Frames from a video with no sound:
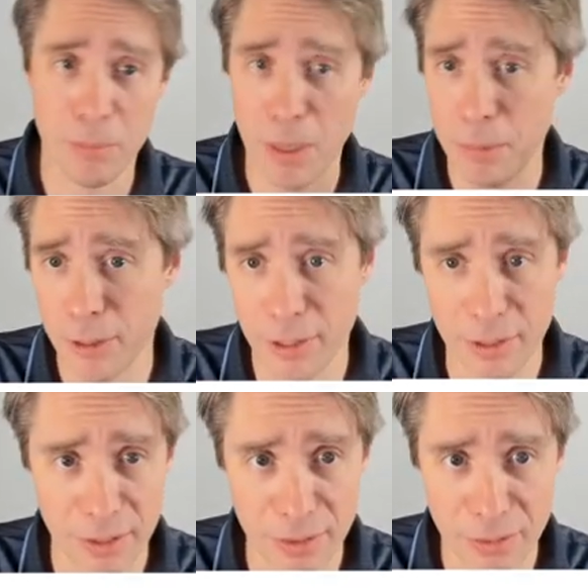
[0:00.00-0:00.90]
Maybe you're
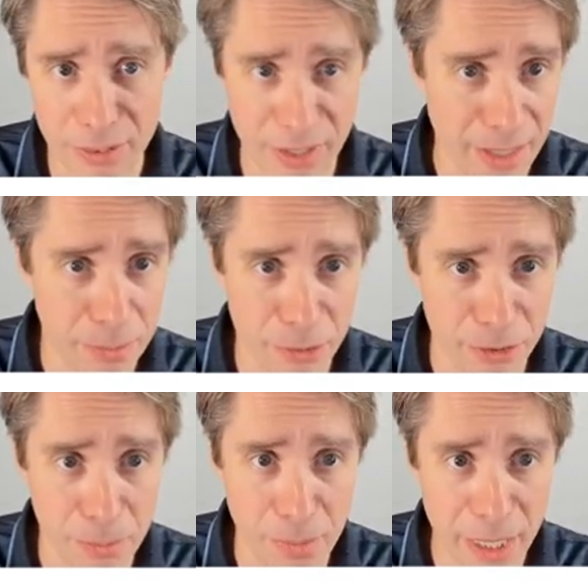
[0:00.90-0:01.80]
going to send them
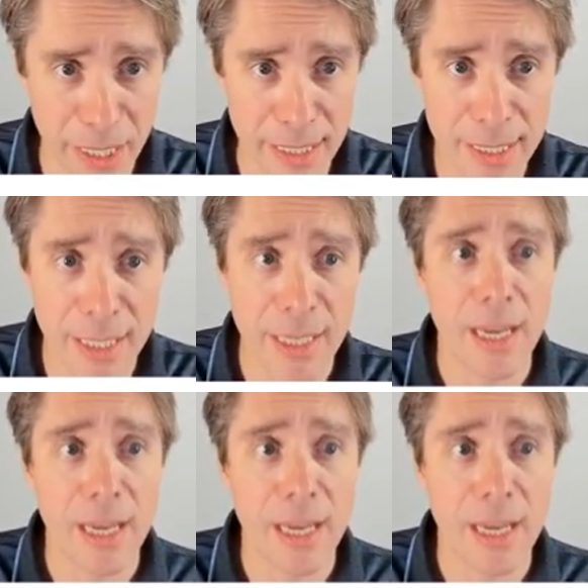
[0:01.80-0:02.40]
some money,